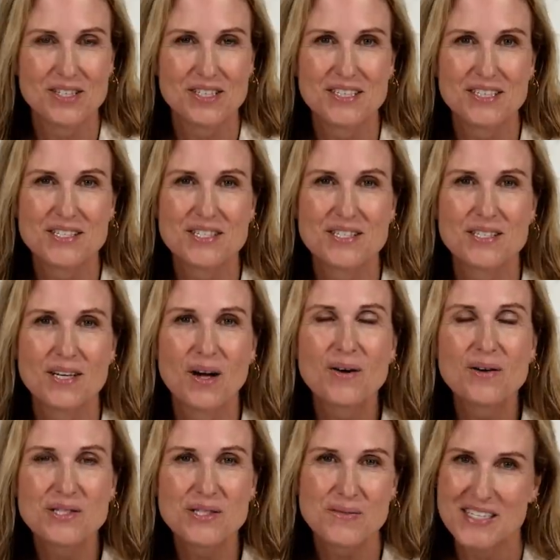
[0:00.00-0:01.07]
She is
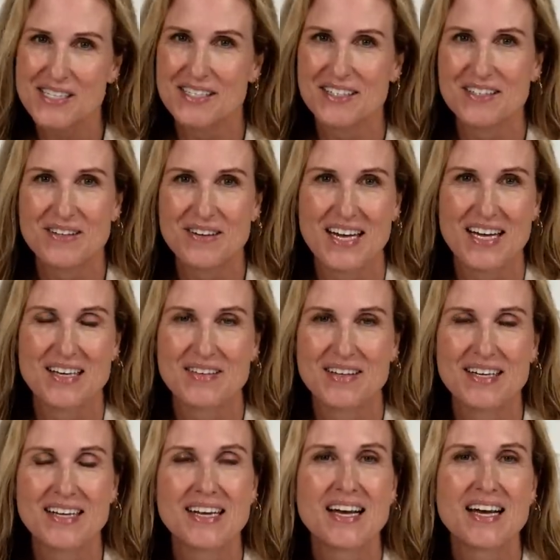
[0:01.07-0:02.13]
so sweet to little
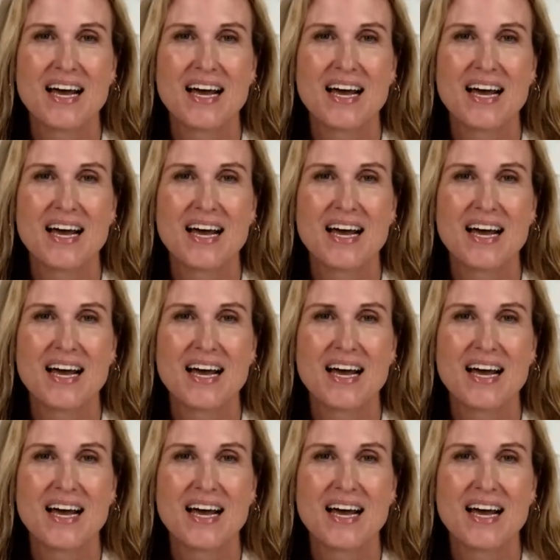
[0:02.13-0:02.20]
Haven.